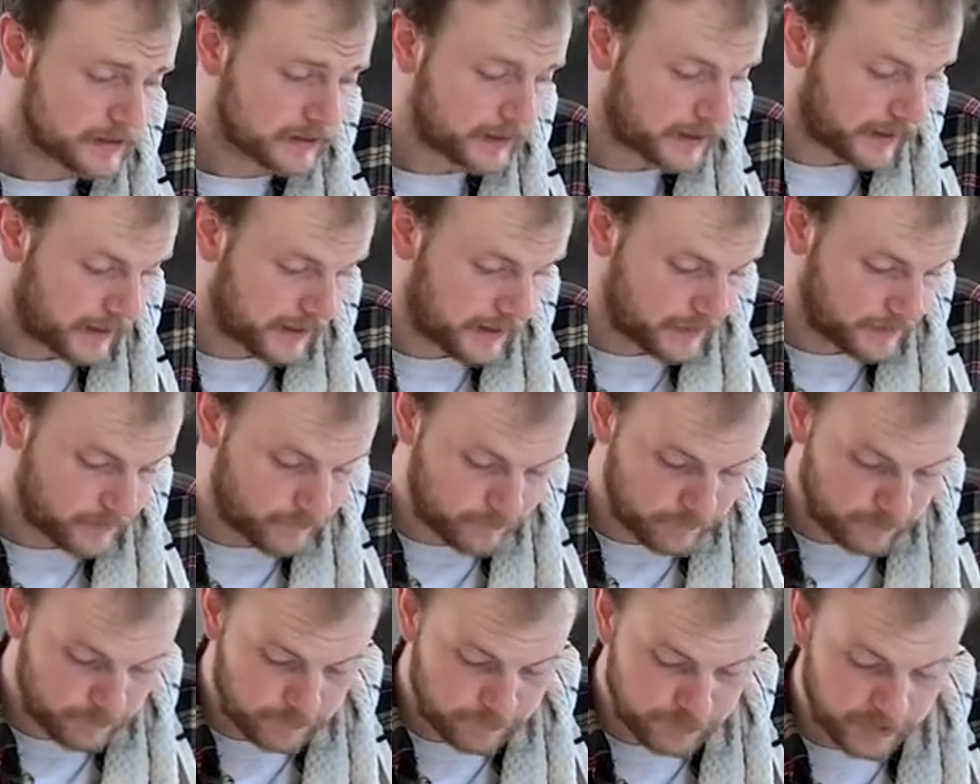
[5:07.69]

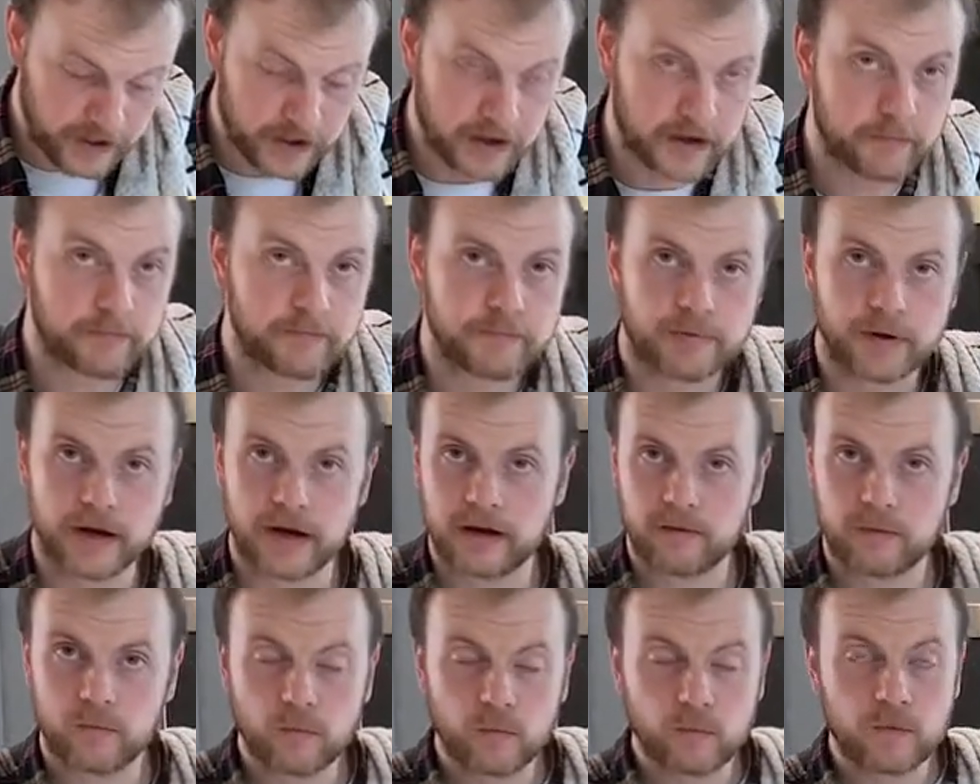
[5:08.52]
Um, but but
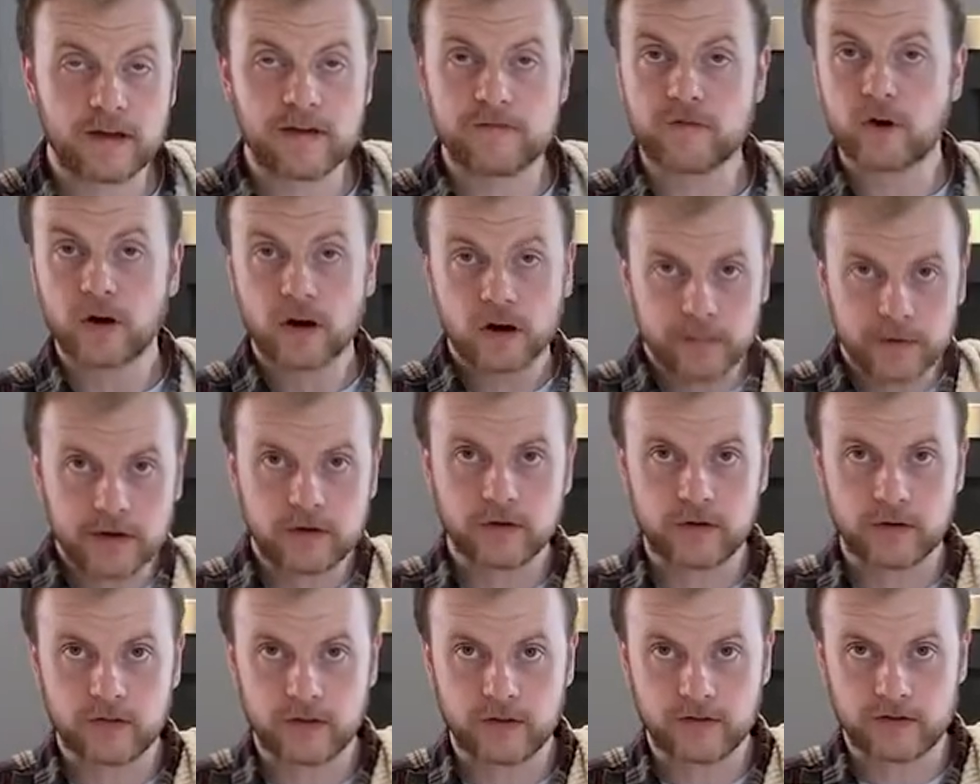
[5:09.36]
if you're going to be
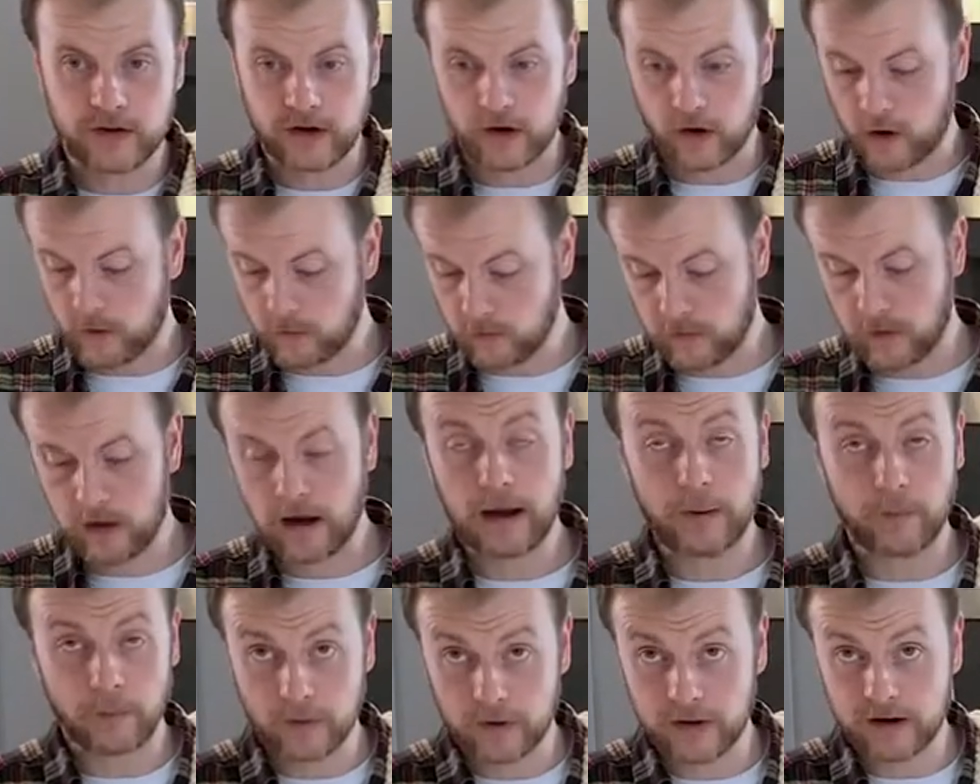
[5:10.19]
doing this at home,
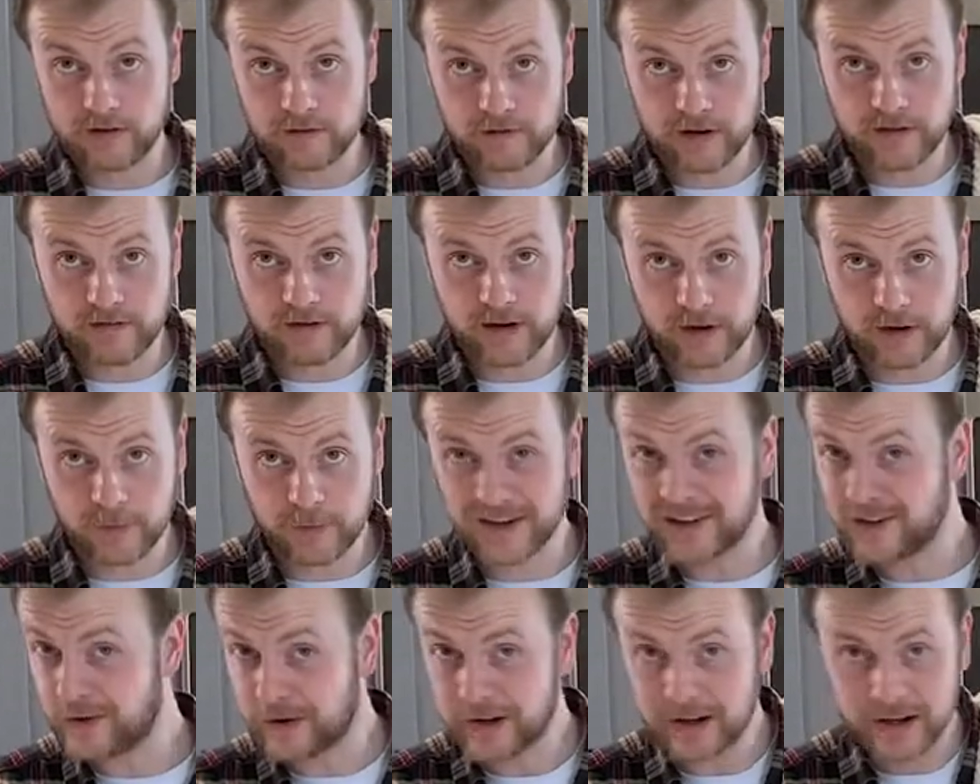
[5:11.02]
I, what I really
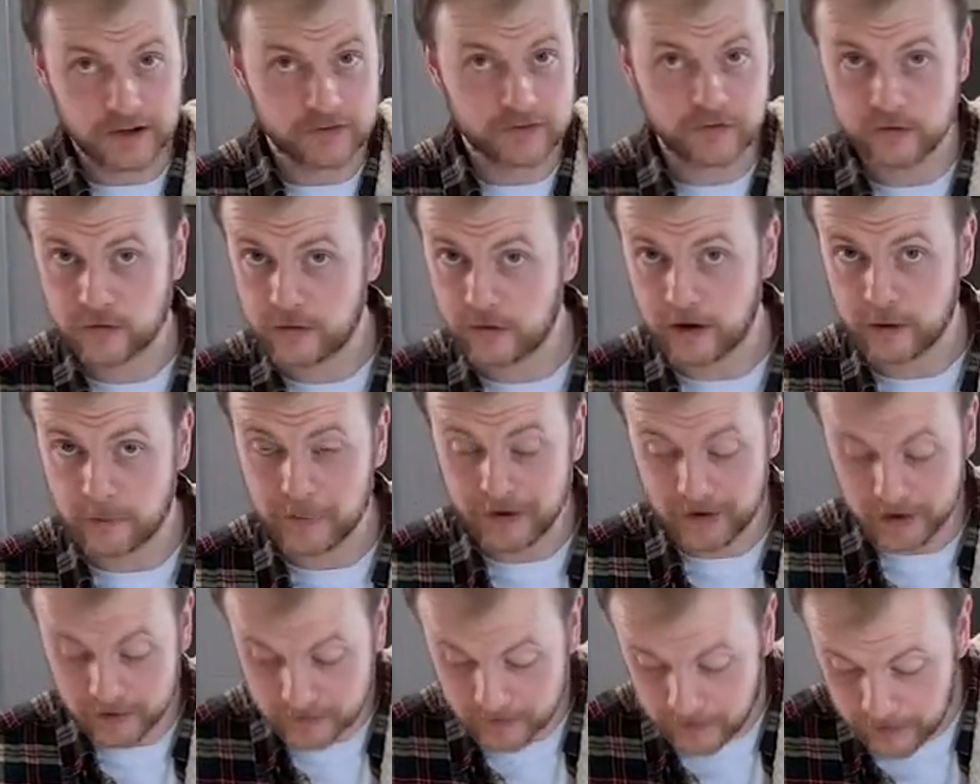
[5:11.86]
recommend doing is just doing a bit
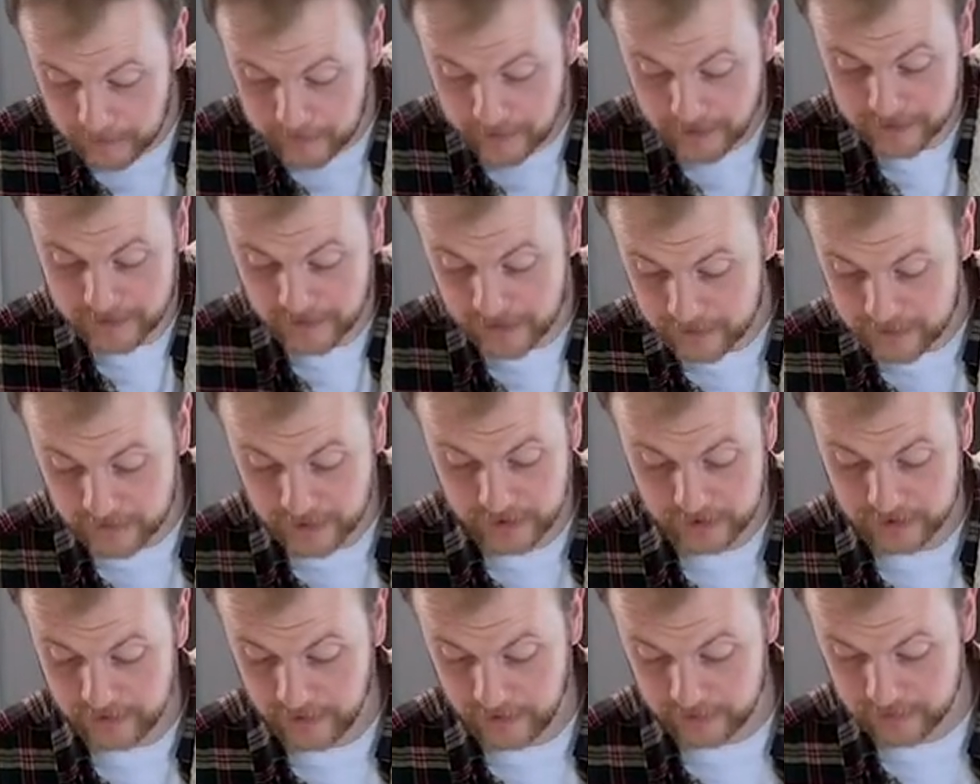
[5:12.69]
at a time and tasting
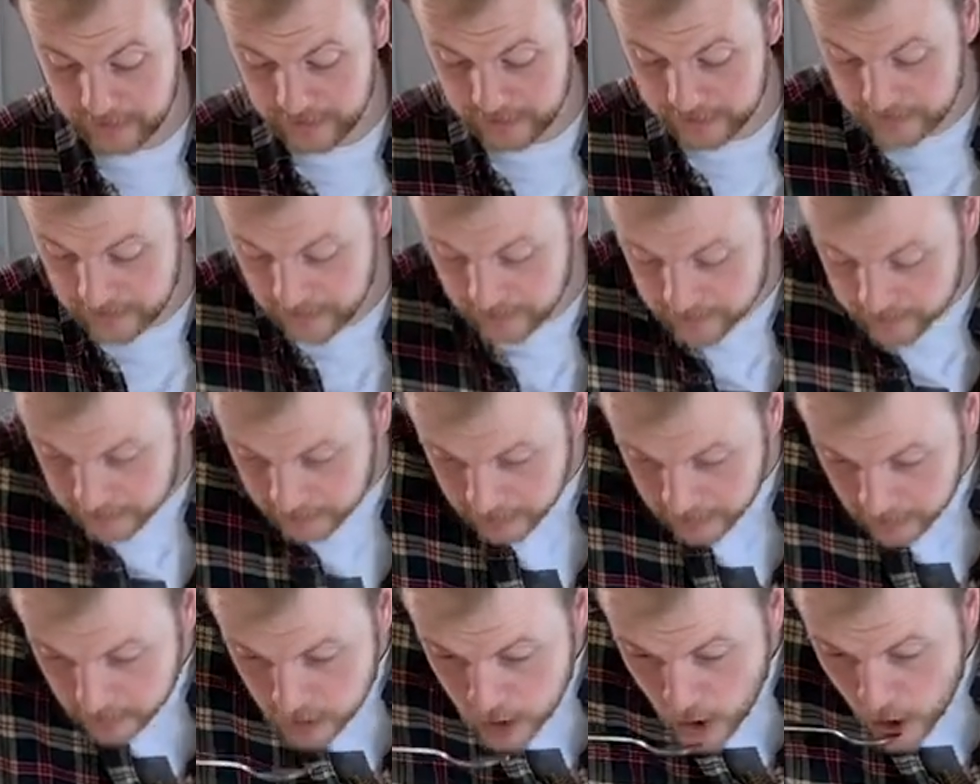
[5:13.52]
it and tasting it and tasting
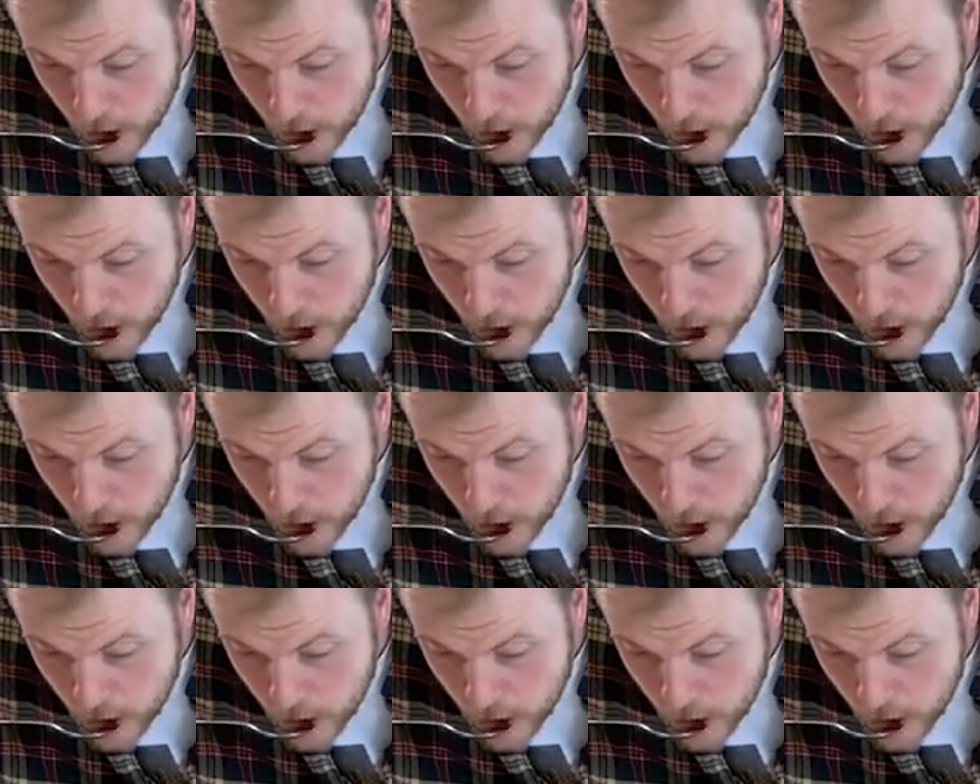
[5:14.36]
it.